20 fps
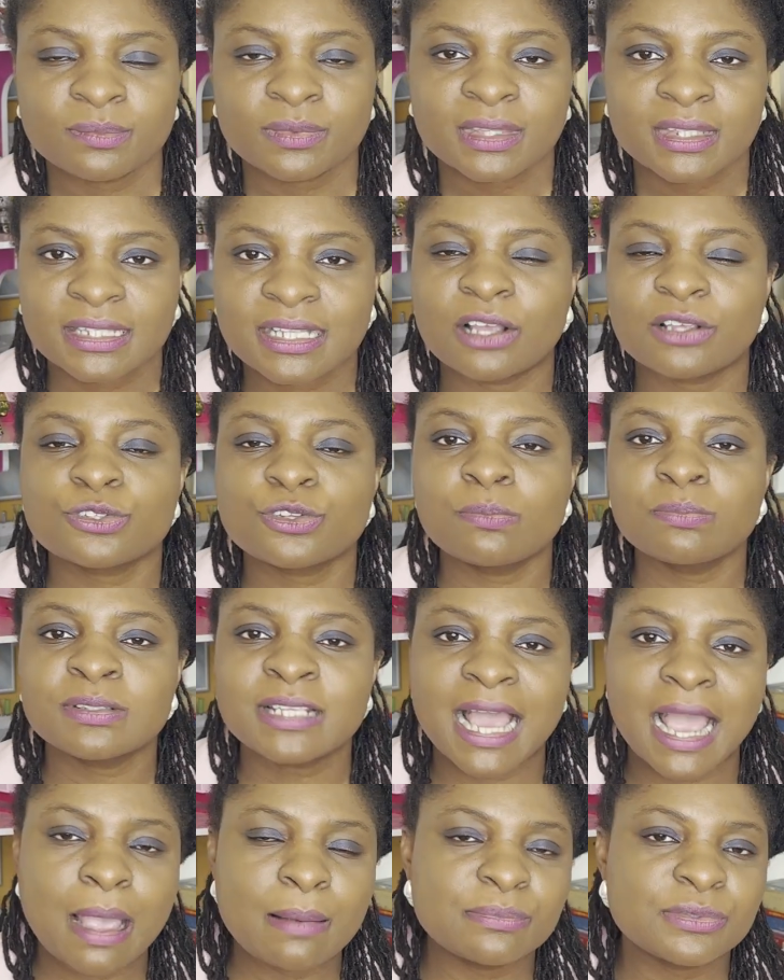Now,
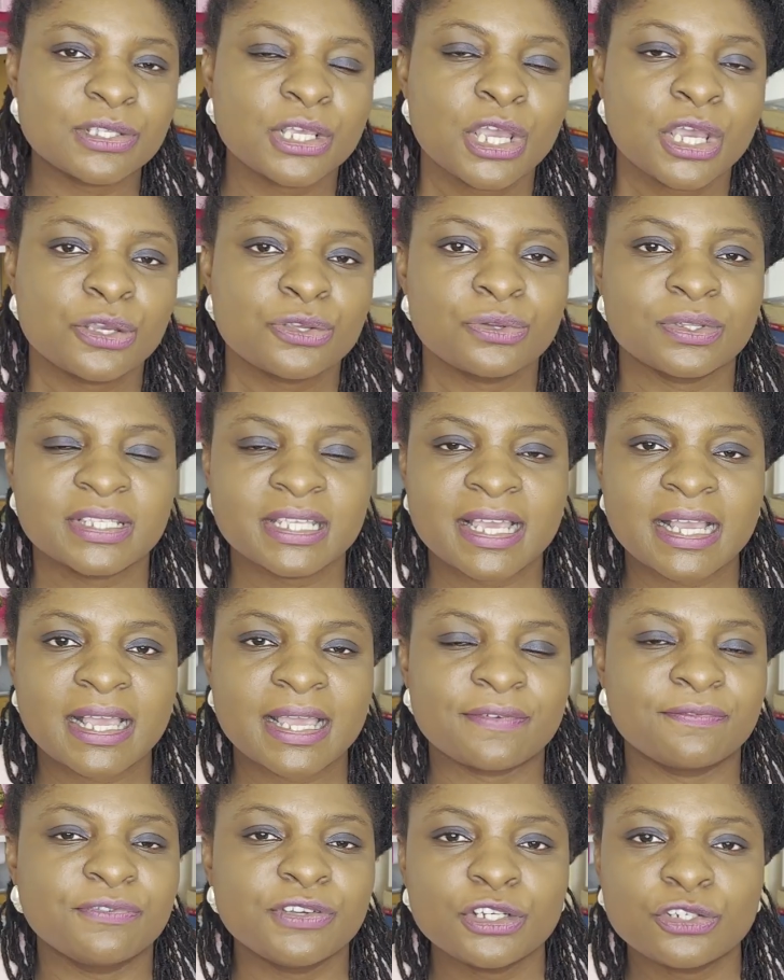sometimes you take a
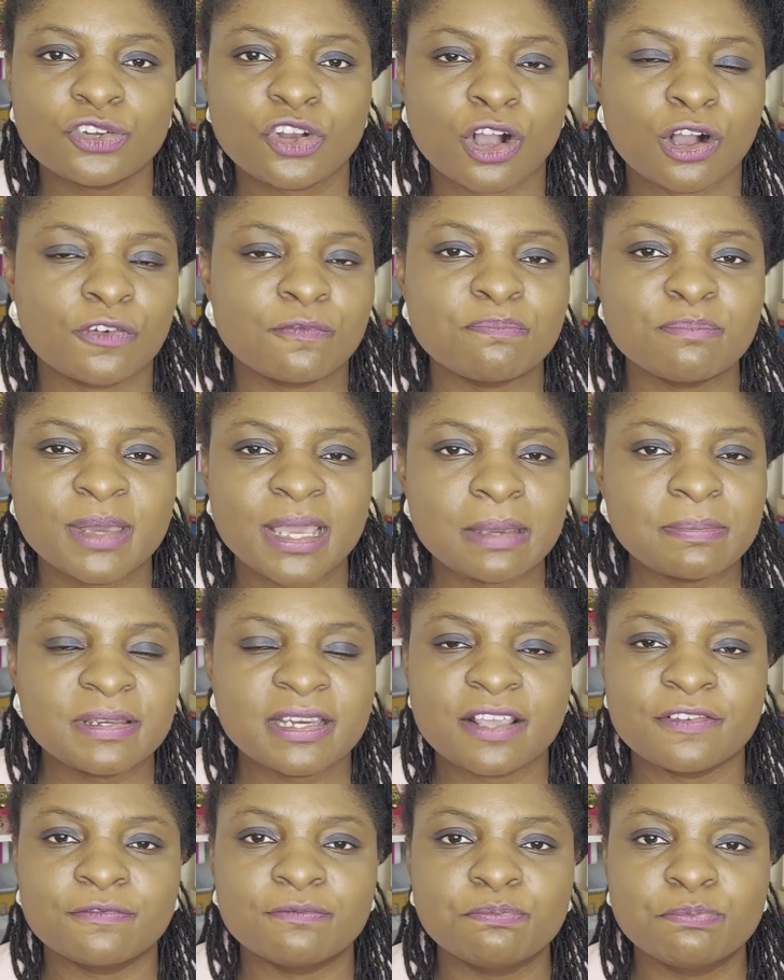video of maybe
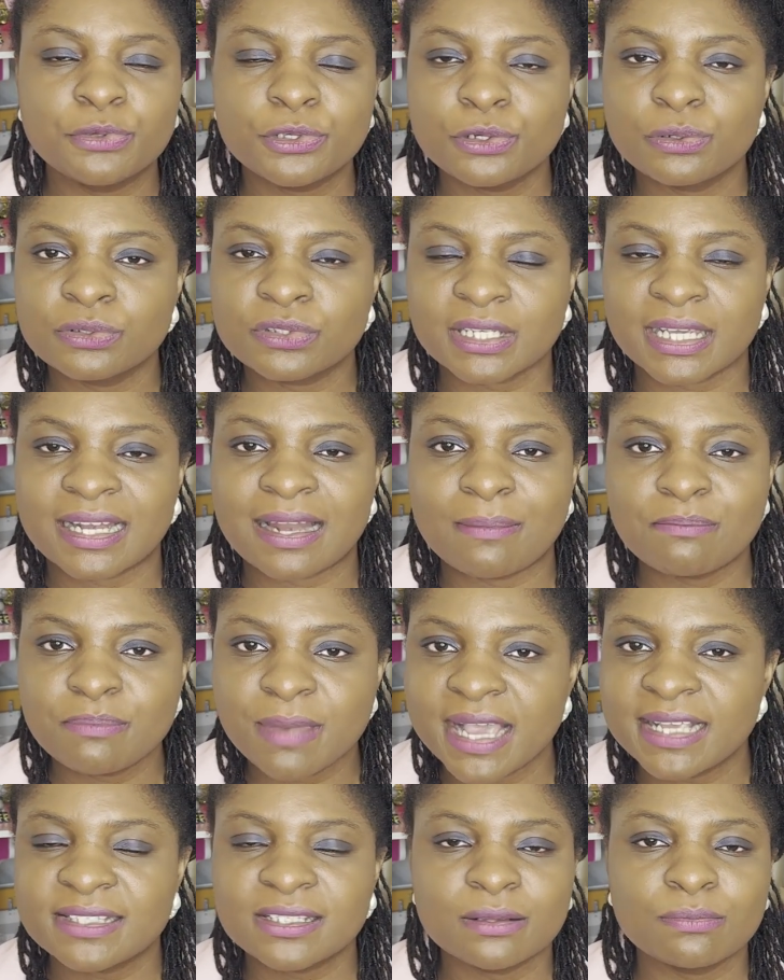they've built an
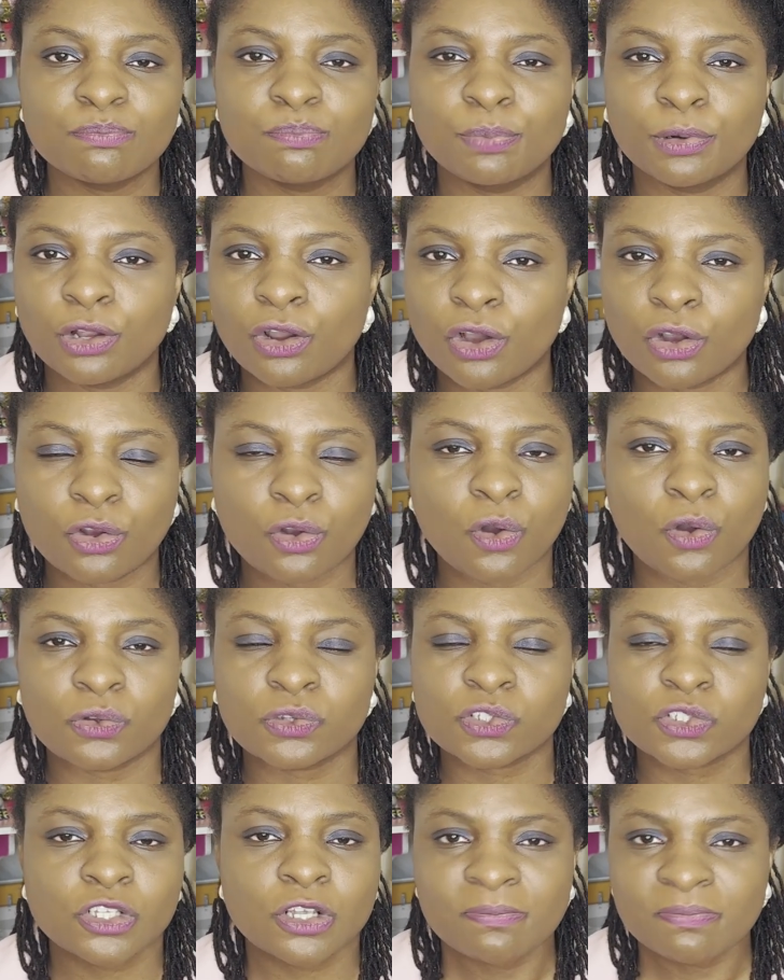amazing block or
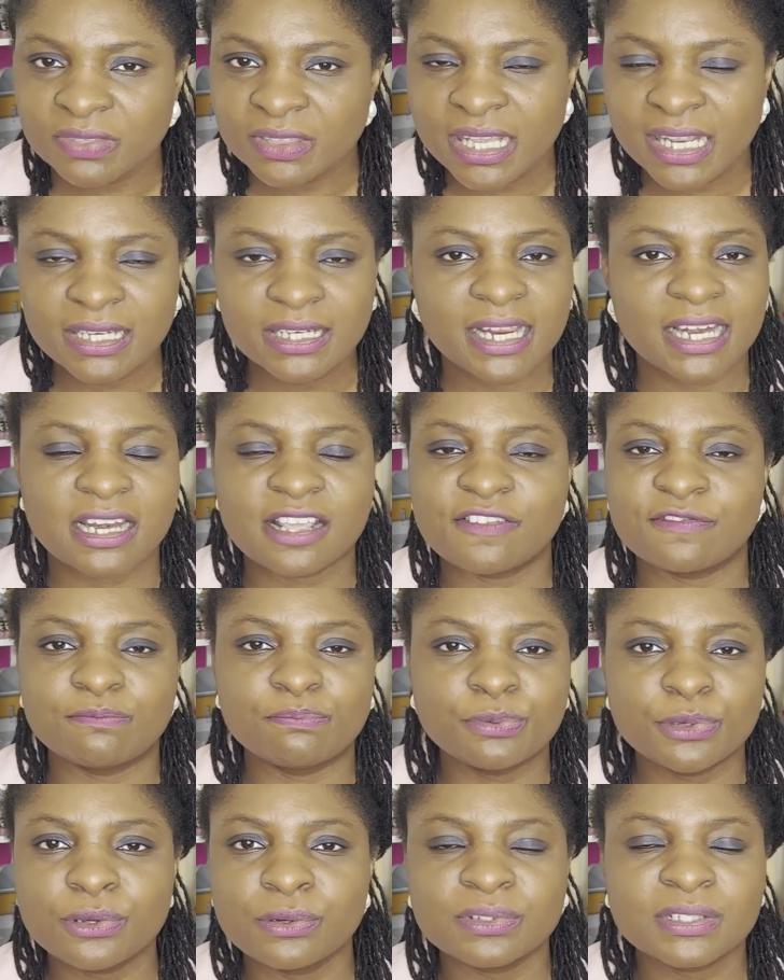something that they've
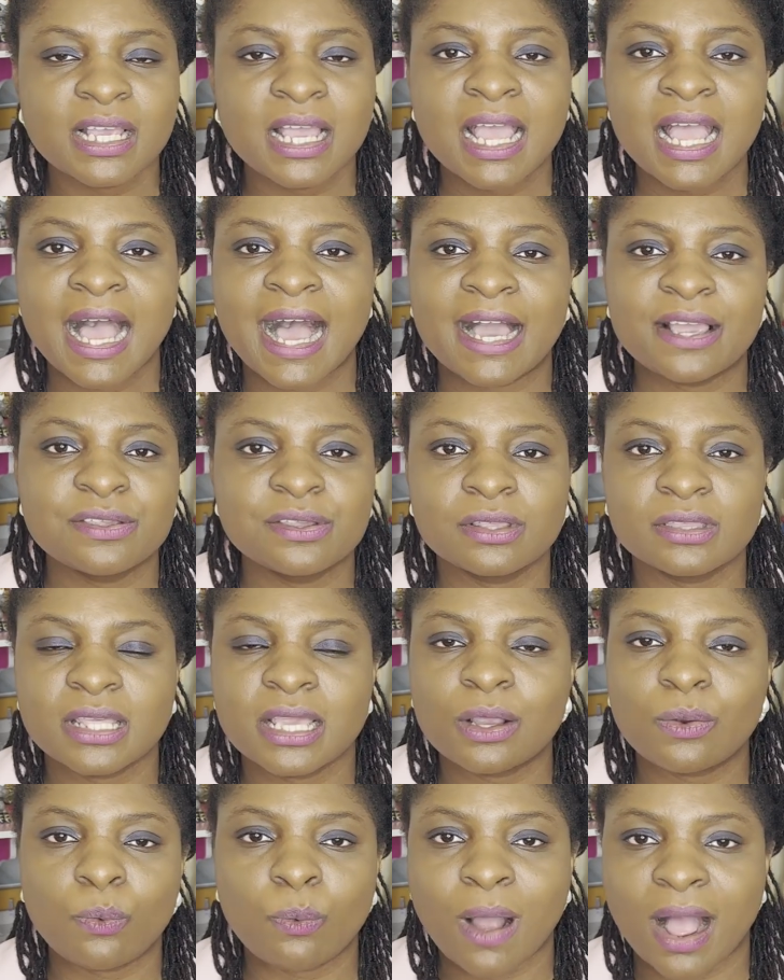built, and you
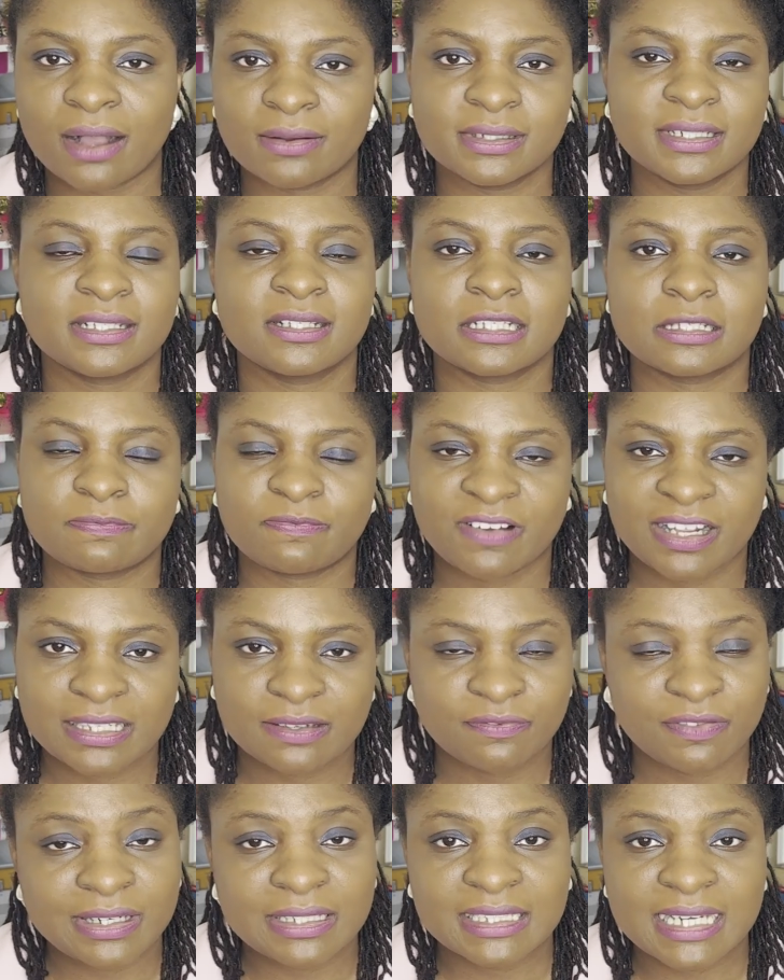think, wow, this is
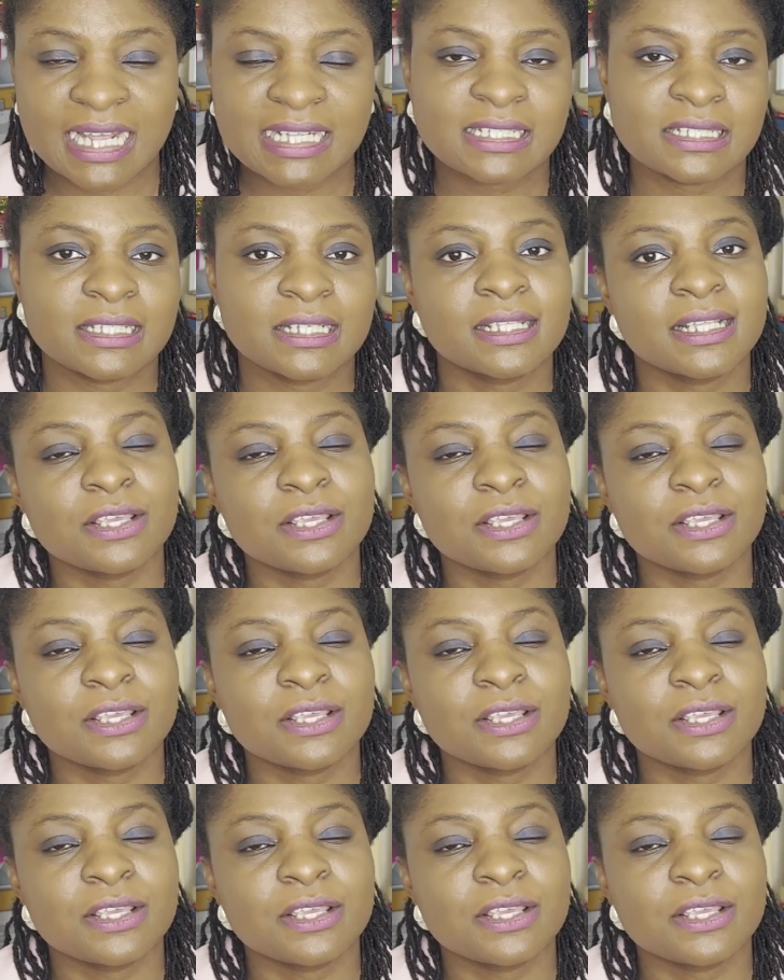fantastic.